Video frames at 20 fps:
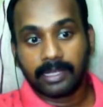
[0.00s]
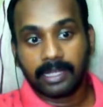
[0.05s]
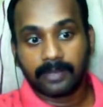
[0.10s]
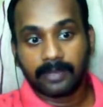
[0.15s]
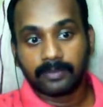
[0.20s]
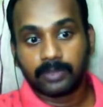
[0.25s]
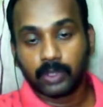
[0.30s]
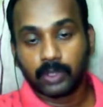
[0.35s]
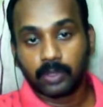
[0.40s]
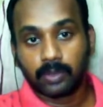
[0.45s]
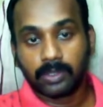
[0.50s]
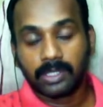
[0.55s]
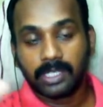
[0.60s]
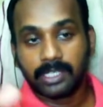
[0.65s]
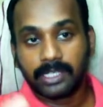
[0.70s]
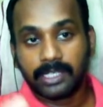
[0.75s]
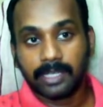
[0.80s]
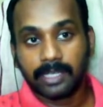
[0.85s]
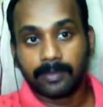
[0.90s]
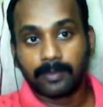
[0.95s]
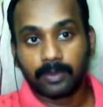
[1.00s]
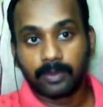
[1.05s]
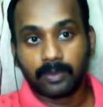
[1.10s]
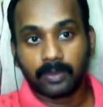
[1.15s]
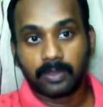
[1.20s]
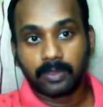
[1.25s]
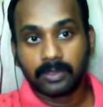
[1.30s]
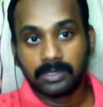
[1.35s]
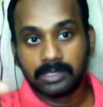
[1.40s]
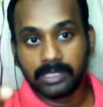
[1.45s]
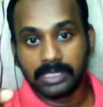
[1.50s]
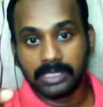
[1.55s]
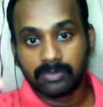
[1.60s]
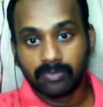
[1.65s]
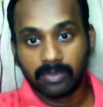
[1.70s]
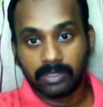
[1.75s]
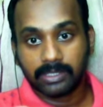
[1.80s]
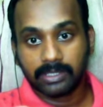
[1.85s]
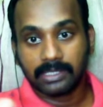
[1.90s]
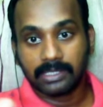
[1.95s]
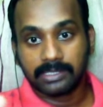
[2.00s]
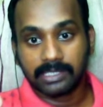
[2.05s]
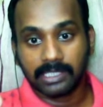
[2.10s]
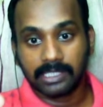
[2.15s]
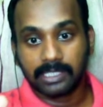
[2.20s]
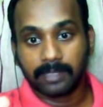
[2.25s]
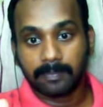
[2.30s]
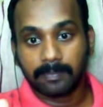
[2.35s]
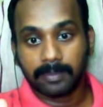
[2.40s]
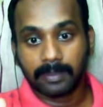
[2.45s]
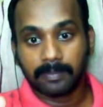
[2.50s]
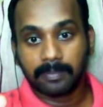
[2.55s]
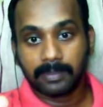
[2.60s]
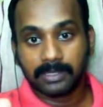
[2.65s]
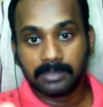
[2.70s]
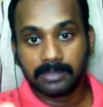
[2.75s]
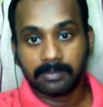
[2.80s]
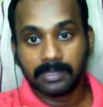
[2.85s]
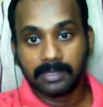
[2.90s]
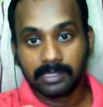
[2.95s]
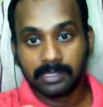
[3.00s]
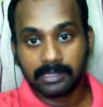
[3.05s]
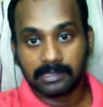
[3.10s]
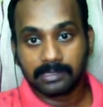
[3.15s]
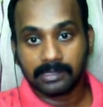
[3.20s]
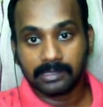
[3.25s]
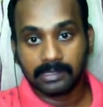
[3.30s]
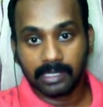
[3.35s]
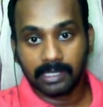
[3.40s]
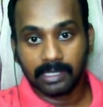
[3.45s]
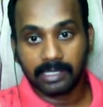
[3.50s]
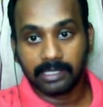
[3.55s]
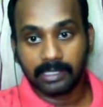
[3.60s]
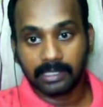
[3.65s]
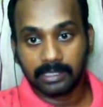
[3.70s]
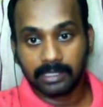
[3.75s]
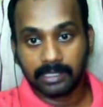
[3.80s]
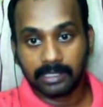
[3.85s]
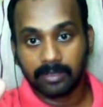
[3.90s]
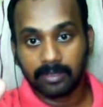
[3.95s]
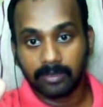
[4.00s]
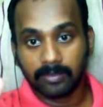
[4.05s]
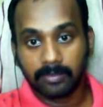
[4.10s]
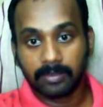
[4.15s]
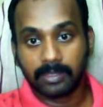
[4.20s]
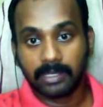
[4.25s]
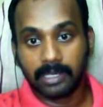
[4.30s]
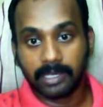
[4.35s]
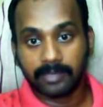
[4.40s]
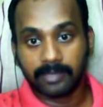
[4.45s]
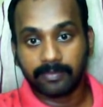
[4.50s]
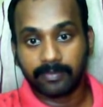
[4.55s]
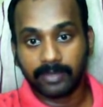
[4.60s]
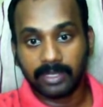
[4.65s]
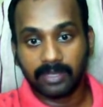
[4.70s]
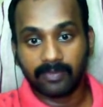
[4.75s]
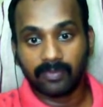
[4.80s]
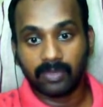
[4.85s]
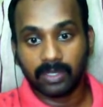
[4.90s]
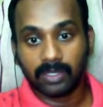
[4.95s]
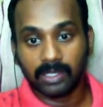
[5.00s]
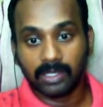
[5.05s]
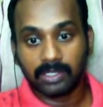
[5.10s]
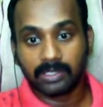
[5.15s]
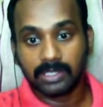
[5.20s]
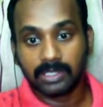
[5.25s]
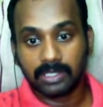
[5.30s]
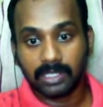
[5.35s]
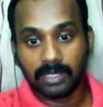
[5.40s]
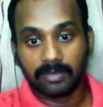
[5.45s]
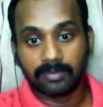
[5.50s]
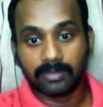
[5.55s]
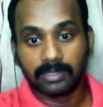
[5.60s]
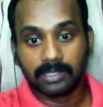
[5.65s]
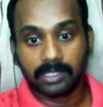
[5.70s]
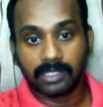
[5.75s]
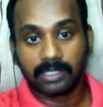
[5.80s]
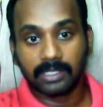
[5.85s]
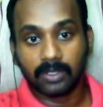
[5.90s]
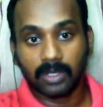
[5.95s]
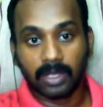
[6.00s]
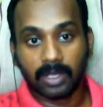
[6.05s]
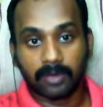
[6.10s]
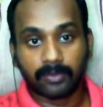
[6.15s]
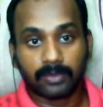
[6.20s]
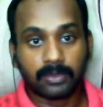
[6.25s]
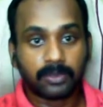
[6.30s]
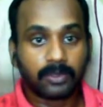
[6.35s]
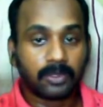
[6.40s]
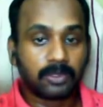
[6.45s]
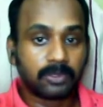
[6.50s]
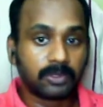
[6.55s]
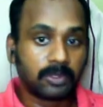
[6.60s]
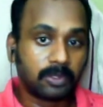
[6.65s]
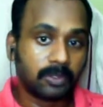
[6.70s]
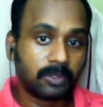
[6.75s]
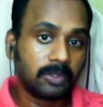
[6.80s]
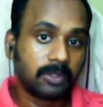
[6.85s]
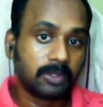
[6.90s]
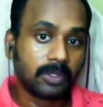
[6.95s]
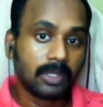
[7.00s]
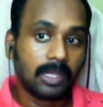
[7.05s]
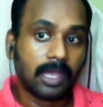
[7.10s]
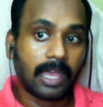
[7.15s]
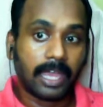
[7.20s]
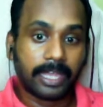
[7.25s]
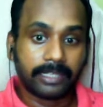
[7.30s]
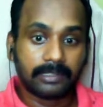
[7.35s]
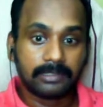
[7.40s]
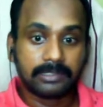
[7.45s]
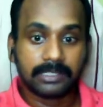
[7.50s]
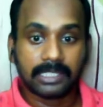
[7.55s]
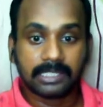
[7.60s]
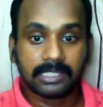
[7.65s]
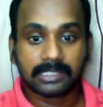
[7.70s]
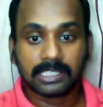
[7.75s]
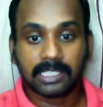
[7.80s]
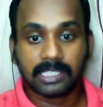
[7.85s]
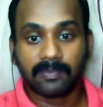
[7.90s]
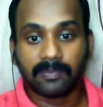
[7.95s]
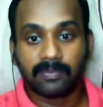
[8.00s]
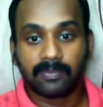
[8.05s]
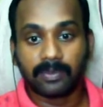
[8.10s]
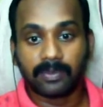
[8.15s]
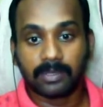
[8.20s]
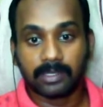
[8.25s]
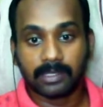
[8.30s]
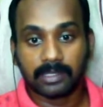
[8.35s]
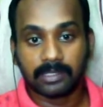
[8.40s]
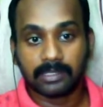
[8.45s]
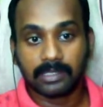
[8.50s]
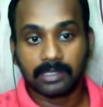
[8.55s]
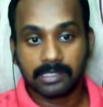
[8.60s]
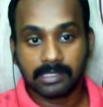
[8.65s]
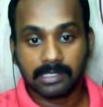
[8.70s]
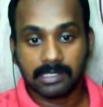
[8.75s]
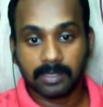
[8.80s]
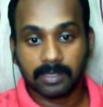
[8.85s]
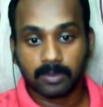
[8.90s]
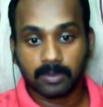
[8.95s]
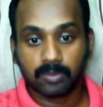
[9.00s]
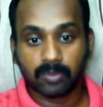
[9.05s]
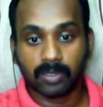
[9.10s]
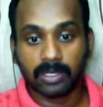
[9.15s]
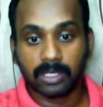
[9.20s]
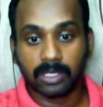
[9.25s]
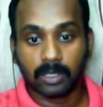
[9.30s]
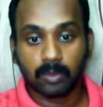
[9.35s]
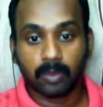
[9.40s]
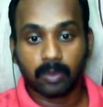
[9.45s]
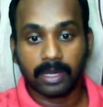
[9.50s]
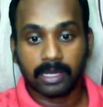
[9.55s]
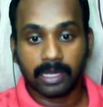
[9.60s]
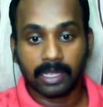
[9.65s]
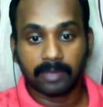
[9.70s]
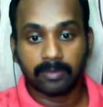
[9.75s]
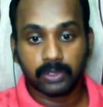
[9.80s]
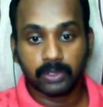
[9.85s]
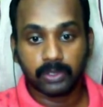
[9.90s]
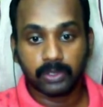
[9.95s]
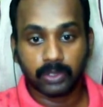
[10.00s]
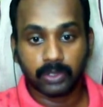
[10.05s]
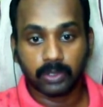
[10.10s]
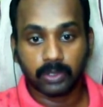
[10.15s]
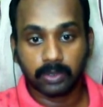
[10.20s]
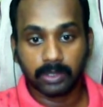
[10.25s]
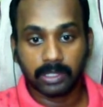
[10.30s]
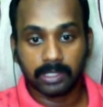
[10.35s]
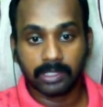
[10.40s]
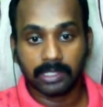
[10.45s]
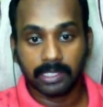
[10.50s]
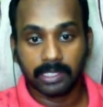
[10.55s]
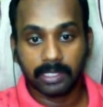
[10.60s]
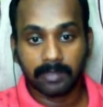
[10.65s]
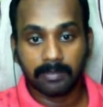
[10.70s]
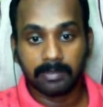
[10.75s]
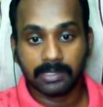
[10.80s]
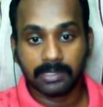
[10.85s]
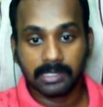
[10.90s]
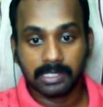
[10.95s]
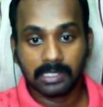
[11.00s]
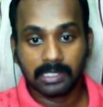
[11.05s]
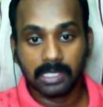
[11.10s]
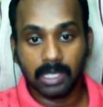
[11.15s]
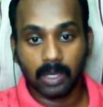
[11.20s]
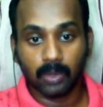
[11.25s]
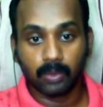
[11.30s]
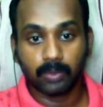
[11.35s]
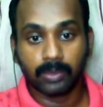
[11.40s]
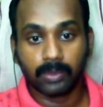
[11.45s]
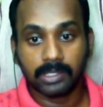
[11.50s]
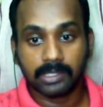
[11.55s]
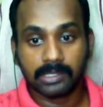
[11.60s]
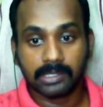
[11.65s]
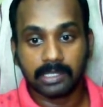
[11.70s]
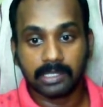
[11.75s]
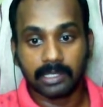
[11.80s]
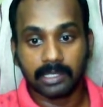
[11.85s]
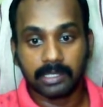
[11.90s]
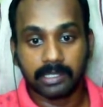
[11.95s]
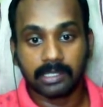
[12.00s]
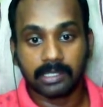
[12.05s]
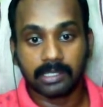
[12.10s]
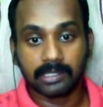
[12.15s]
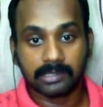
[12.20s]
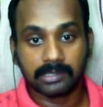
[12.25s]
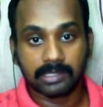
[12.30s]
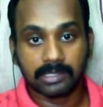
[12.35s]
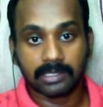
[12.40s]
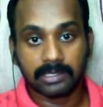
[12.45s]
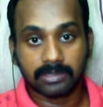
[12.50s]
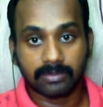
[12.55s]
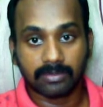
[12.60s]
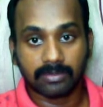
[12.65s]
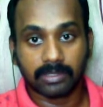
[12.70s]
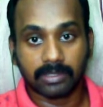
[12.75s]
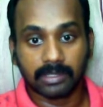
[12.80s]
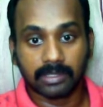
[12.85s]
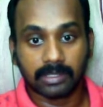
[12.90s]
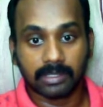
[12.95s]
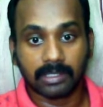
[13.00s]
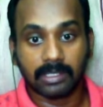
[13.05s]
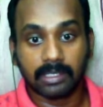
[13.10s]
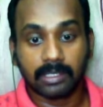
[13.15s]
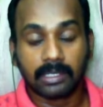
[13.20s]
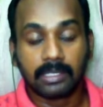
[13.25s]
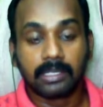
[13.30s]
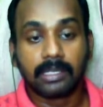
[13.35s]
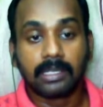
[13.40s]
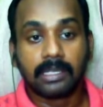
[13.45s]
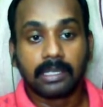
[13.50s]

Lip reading: have shown the demo account just for the setup purpose, because like there will be like verification, everything you have. I'll just skip for this steps for now, and I will show you a real business how it is yielding results for